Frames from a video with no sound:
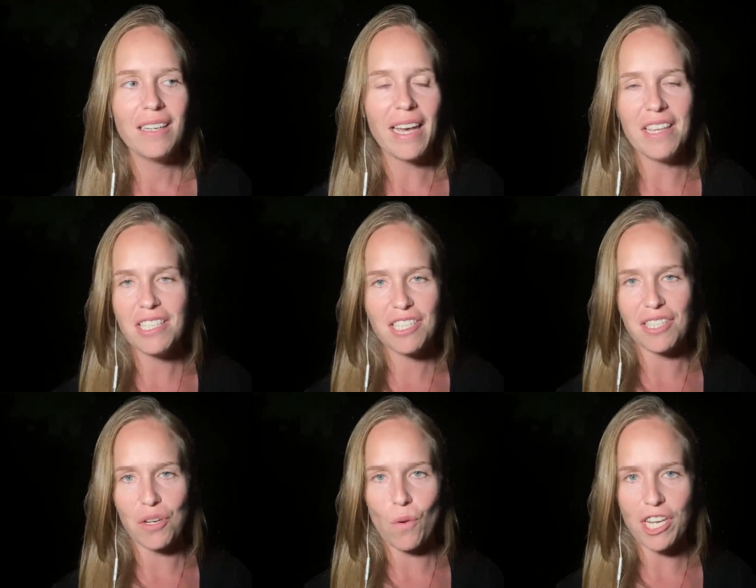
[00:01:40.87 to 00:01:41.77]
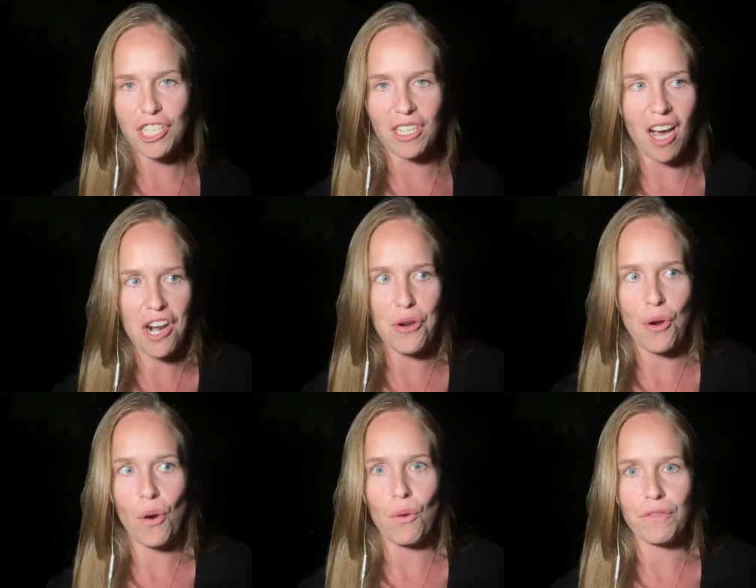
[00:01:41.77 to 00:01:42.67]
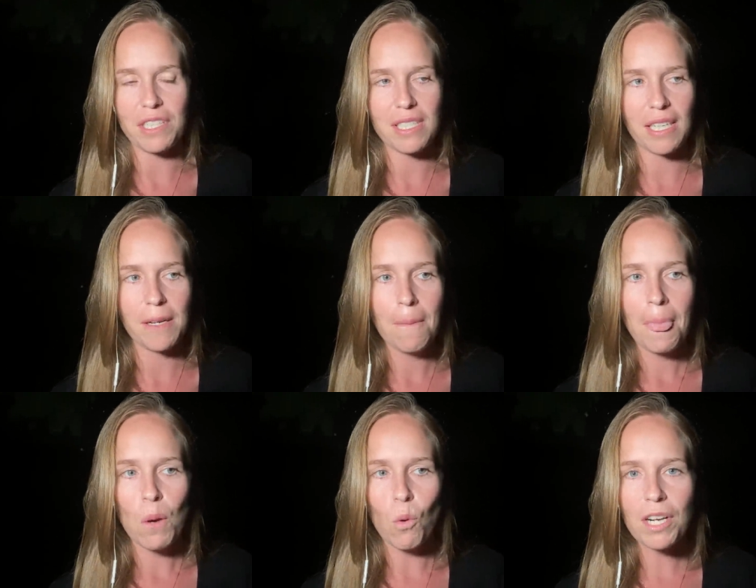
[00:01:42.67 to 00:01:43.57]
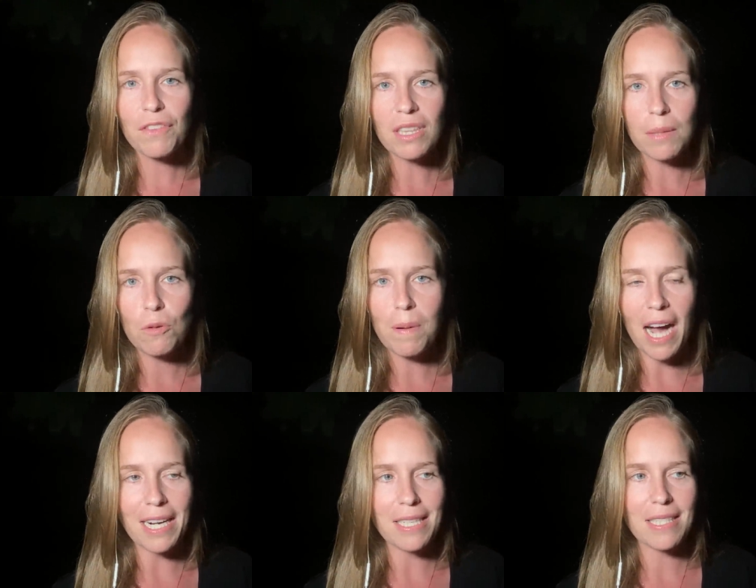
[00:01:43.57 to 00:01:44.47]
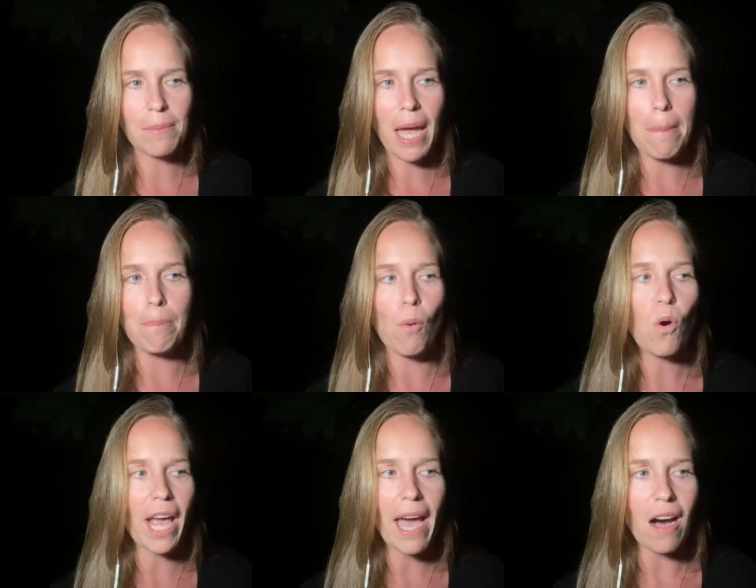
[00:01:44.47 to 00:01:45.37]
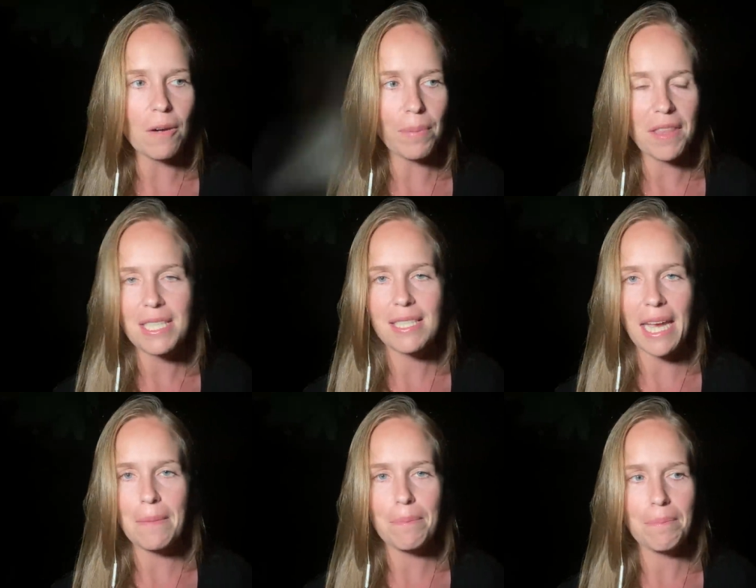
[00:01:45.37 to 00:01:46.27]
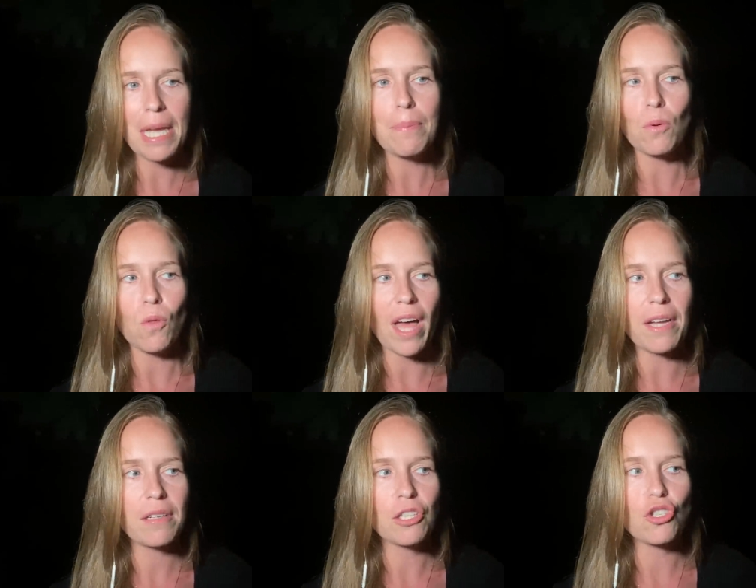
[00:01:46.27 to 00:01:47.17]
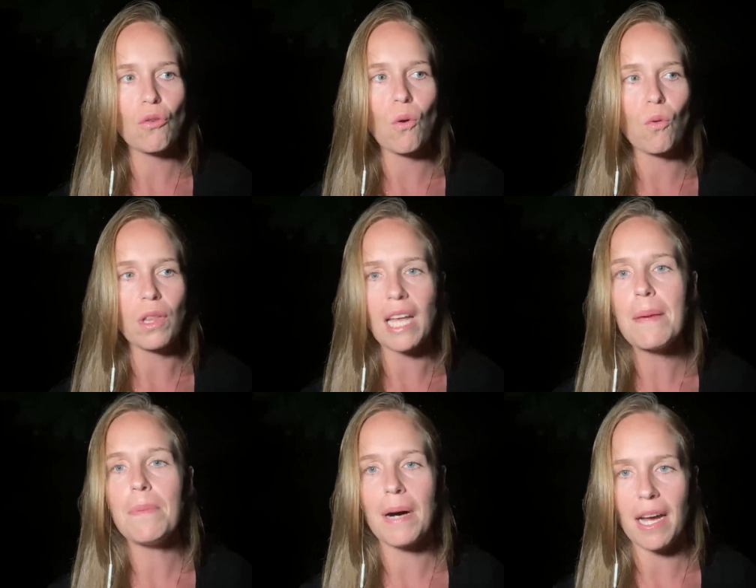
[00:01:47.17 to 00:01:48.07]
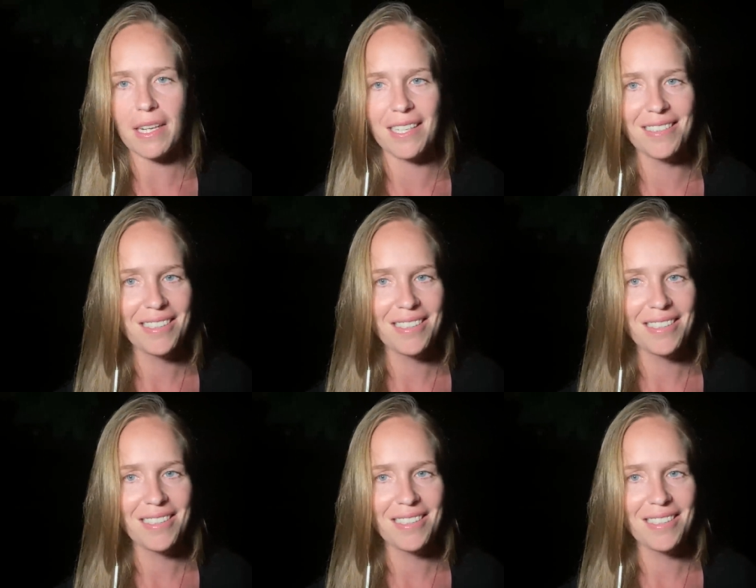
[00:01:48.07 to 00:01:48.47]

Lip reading: and this is just a question, I don't know, obviously, what if the Liberal Party is somehow bought out by the same people that control the Labor Party?